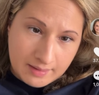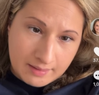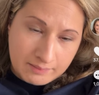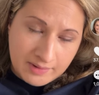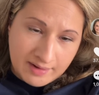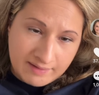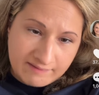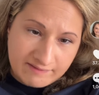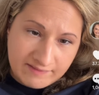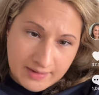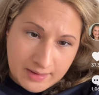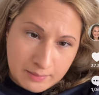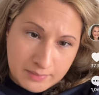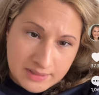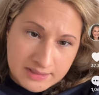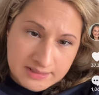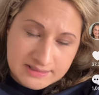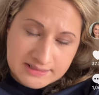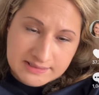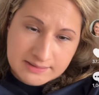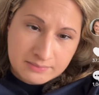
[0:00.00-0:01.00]
me. I'm
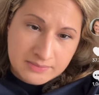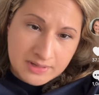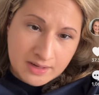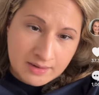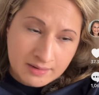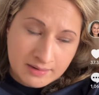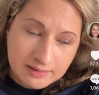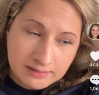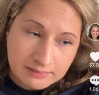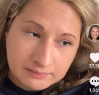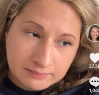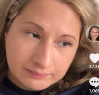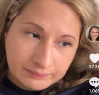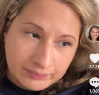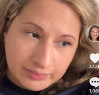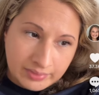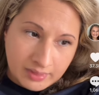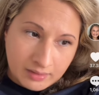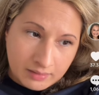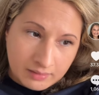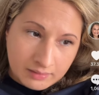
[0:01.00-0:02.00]
not famous. I'm
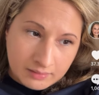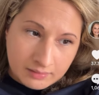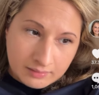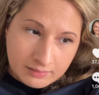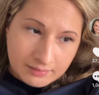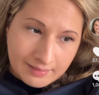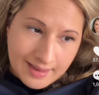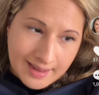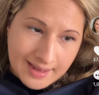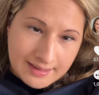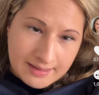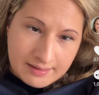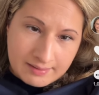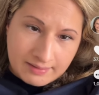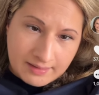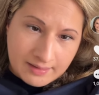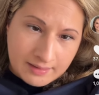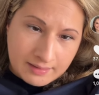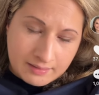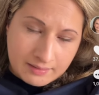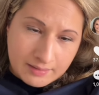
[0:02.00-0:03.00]
not
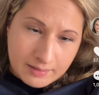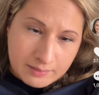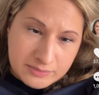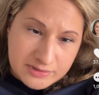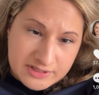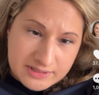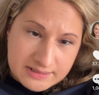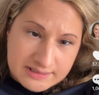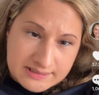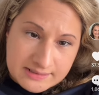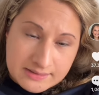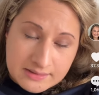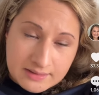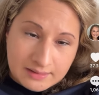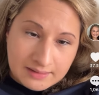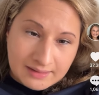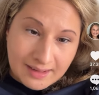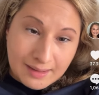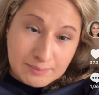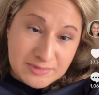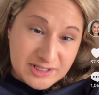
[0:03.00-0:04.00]
anything. I'm
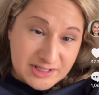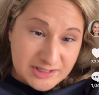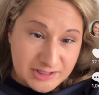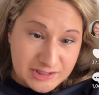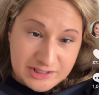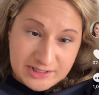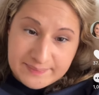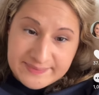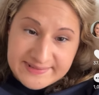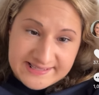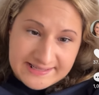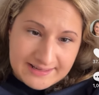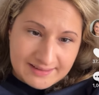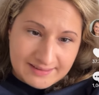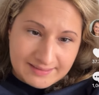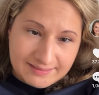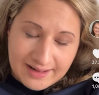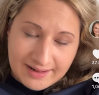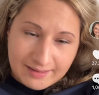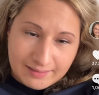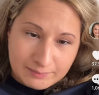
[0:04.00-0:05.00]
just
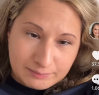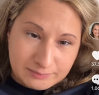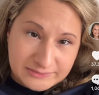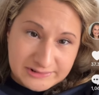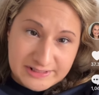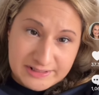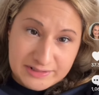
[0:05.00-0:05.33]
Gypsy.